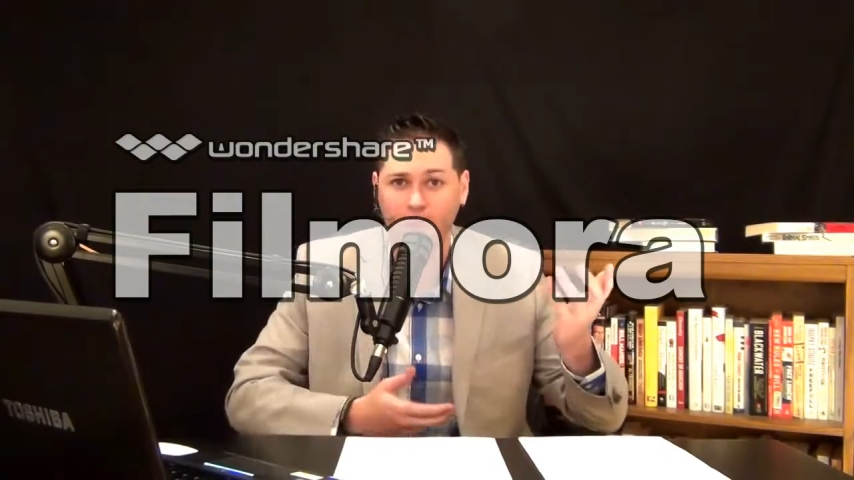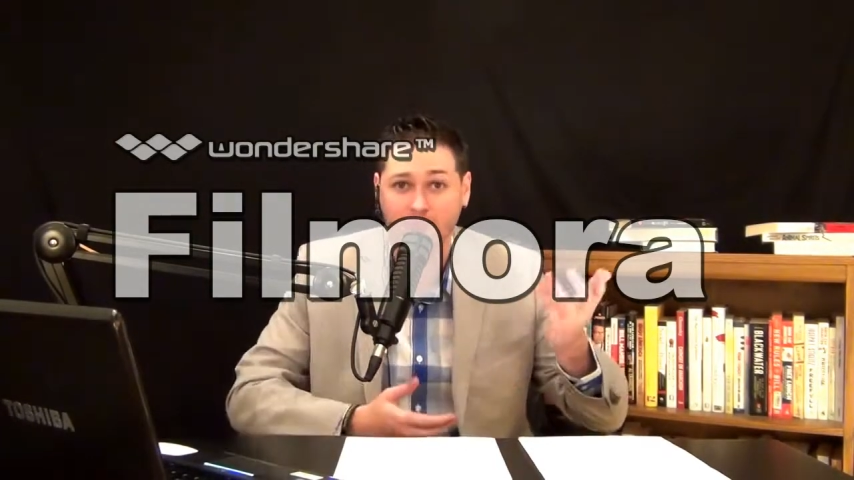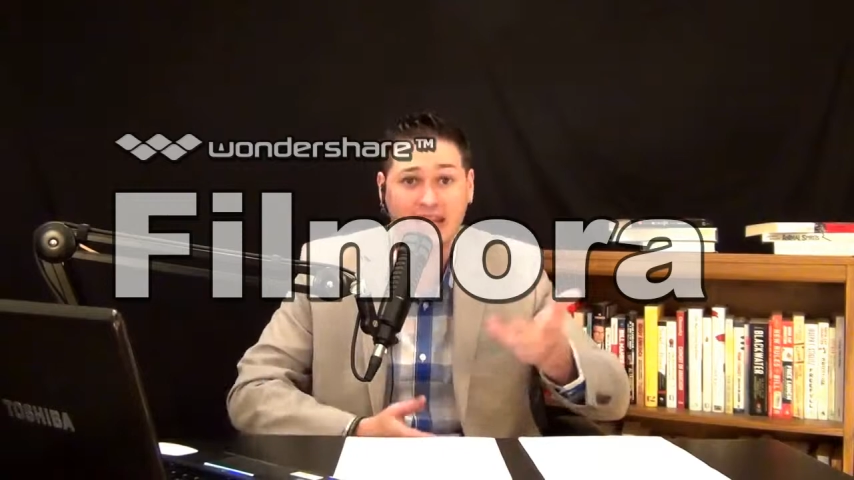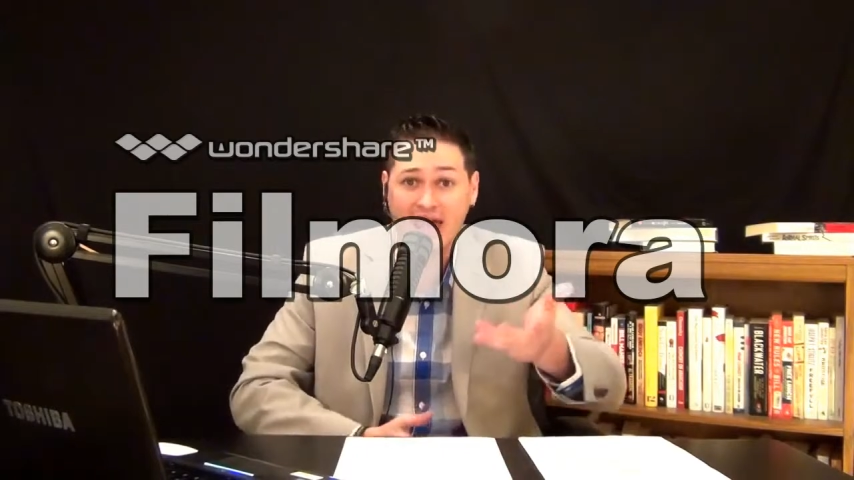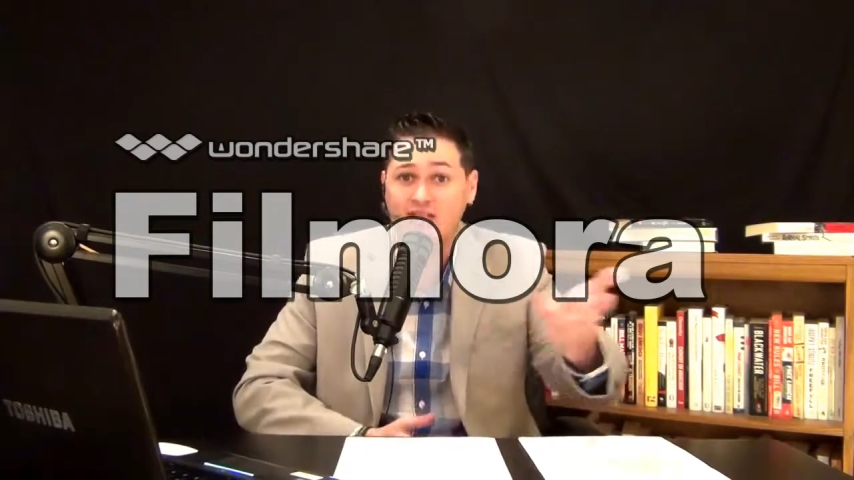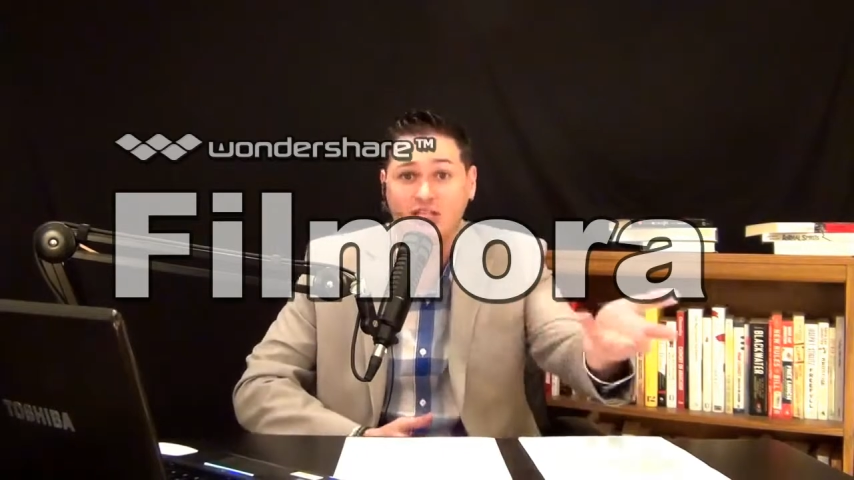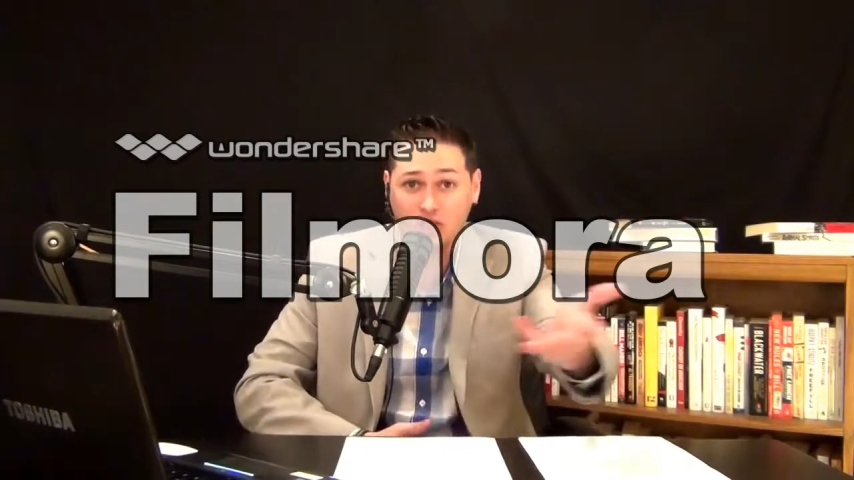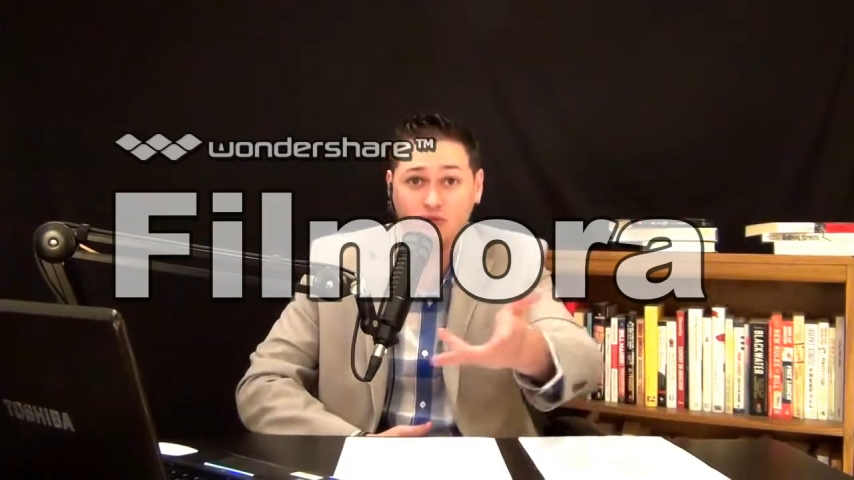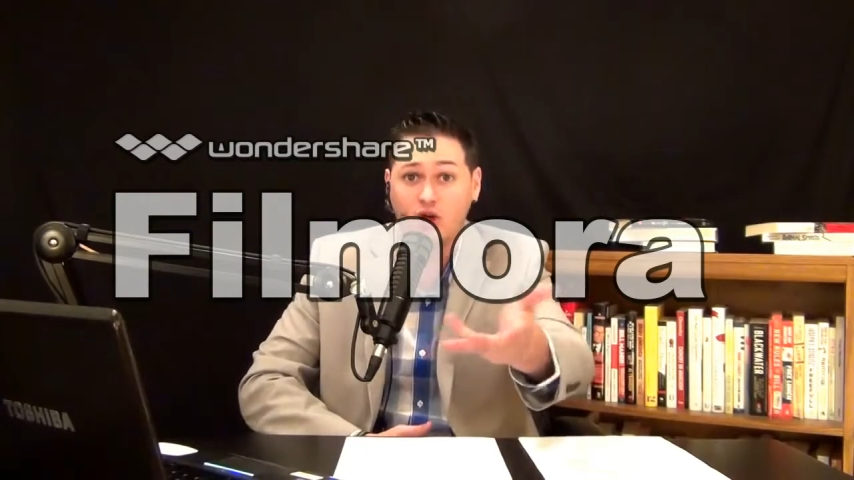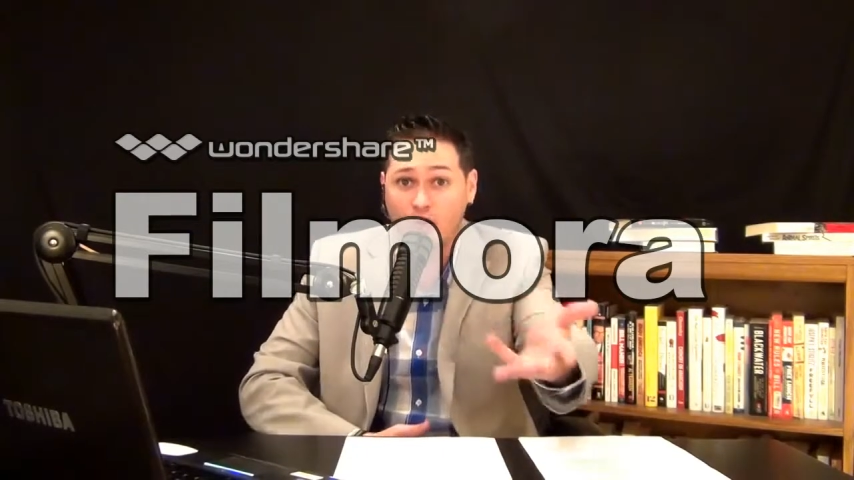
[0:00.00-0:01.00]
bananas that
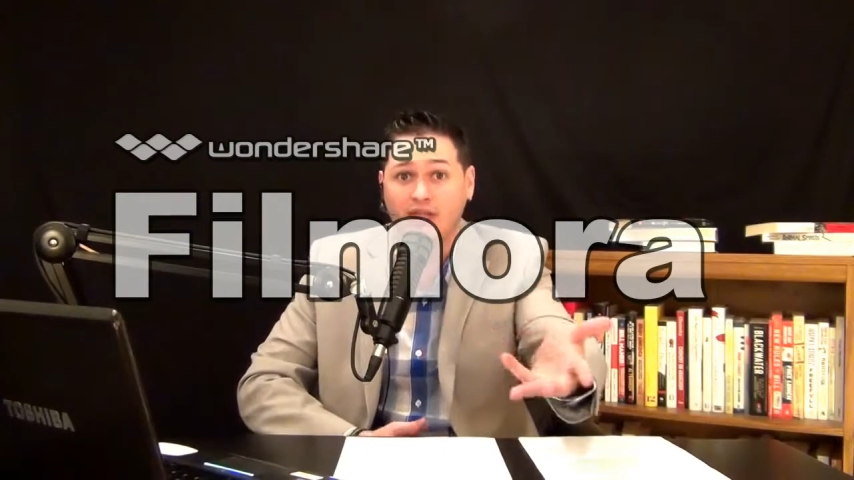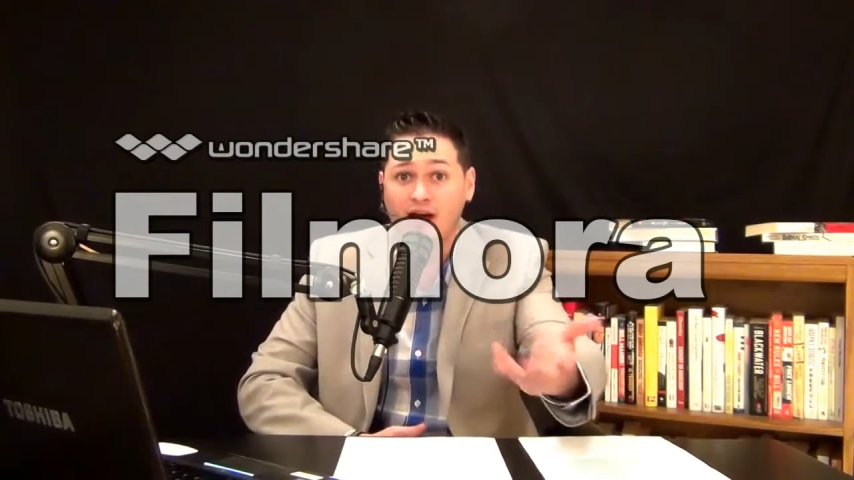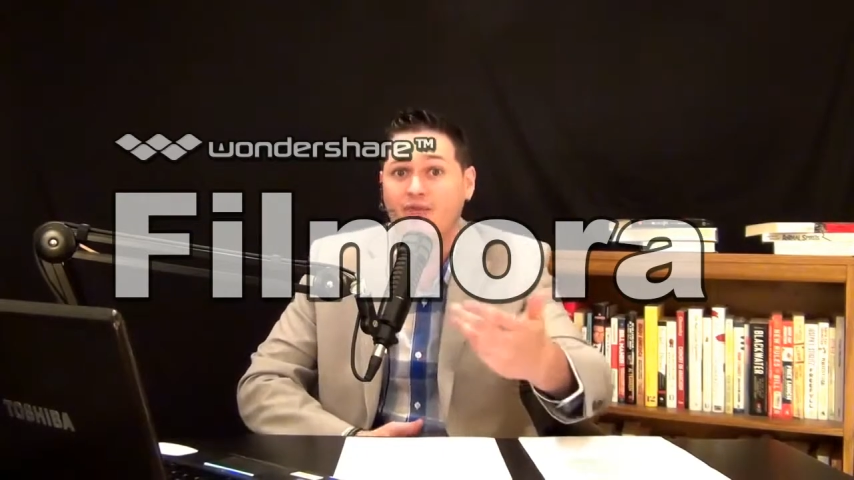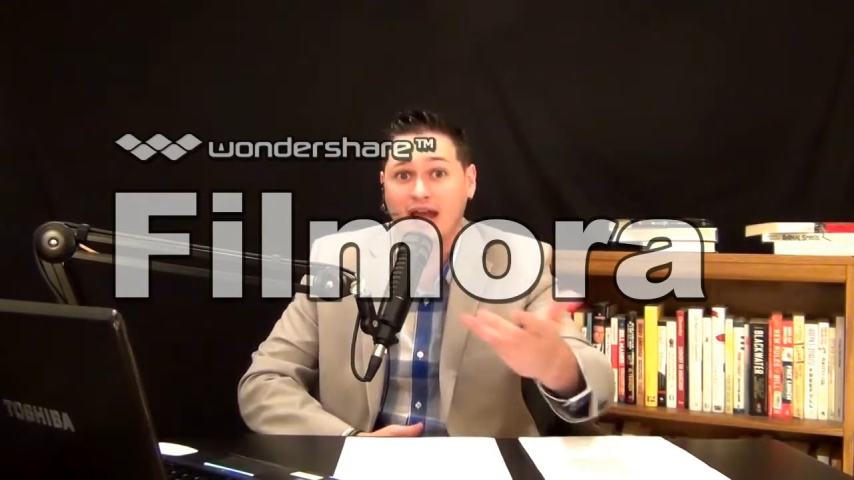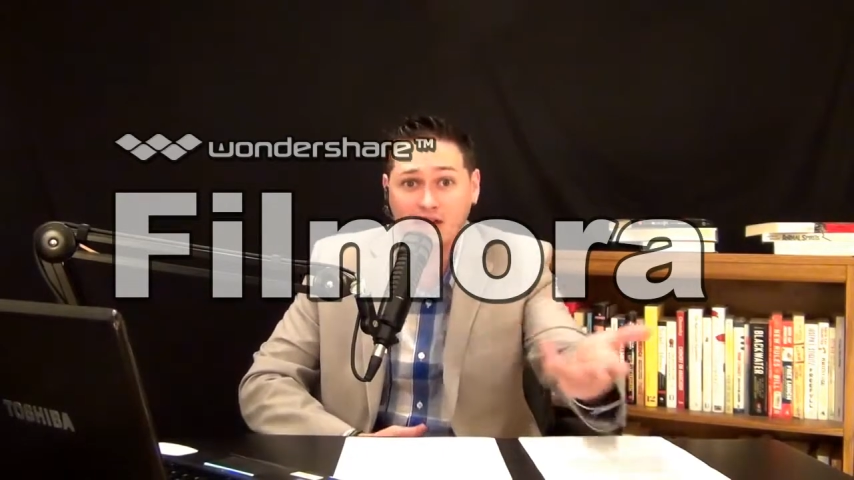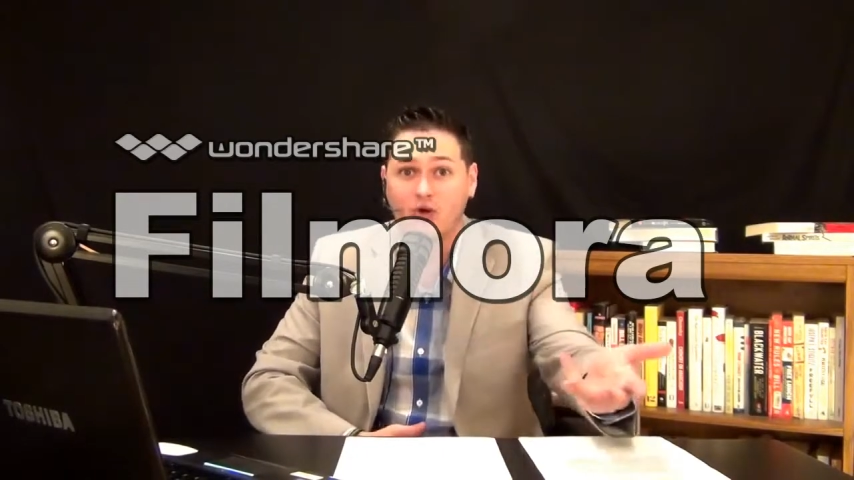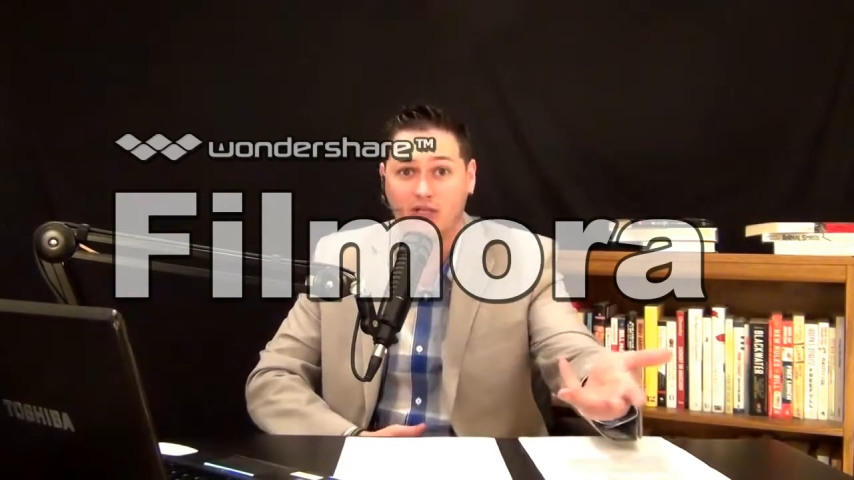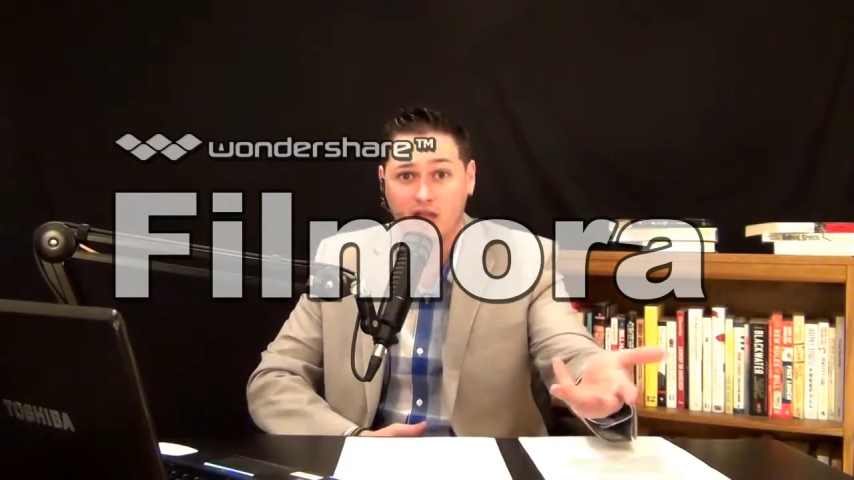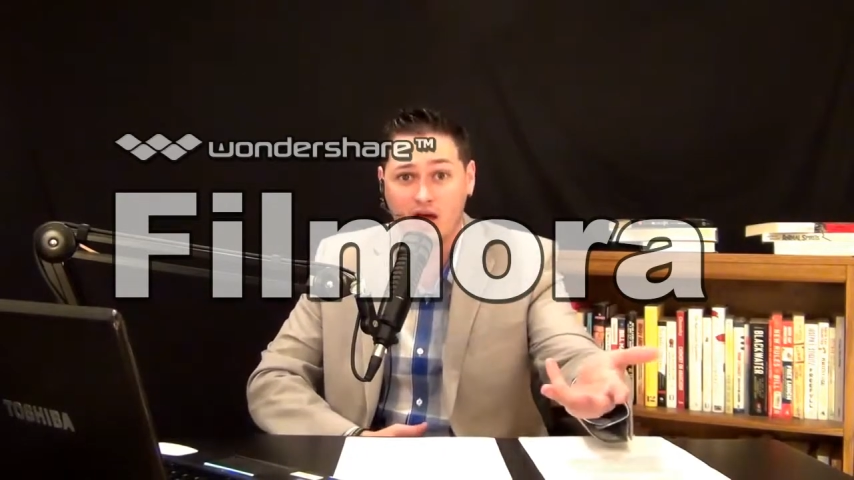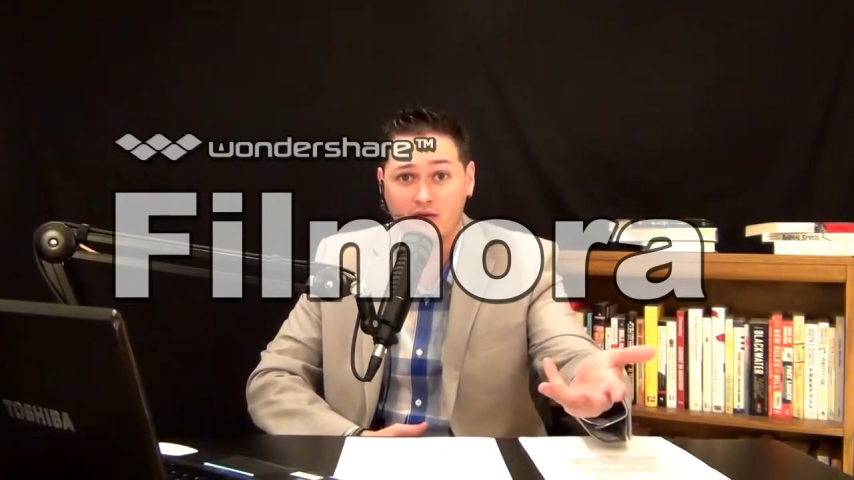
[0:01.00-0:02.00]
you know and love and I know
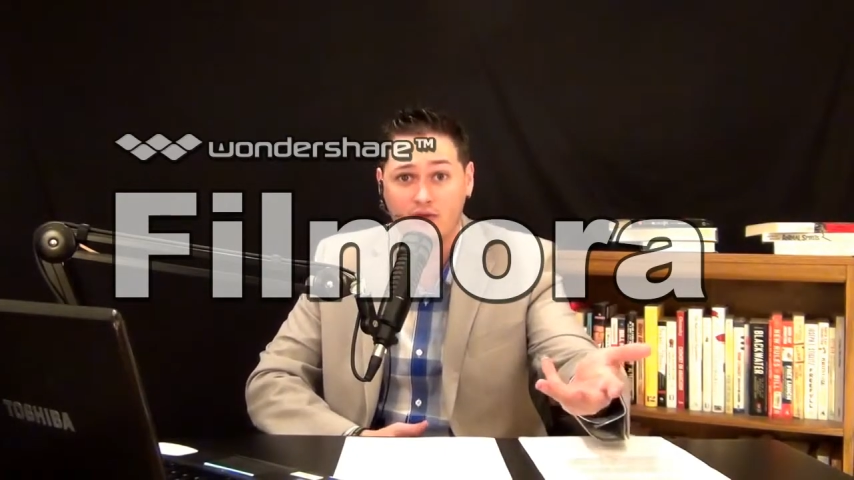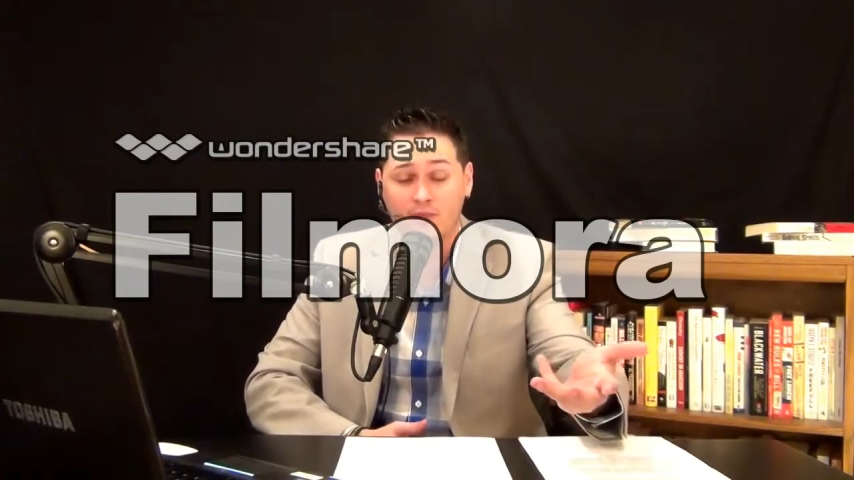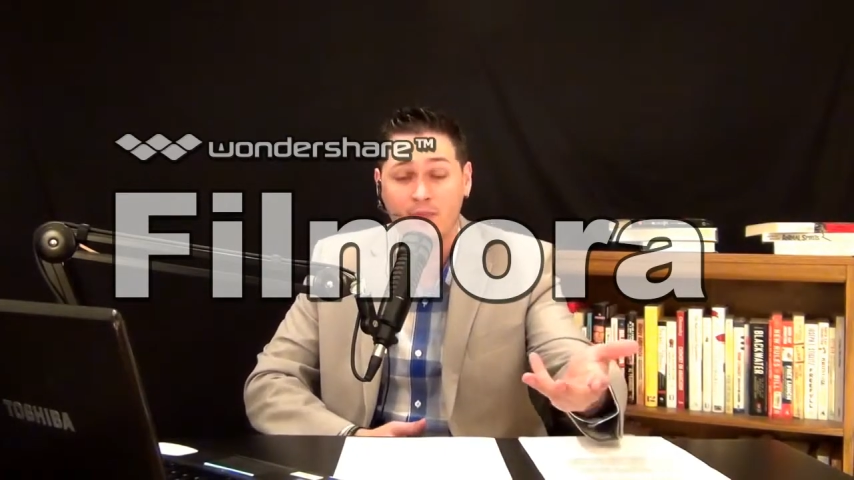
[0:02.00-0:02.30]
and love,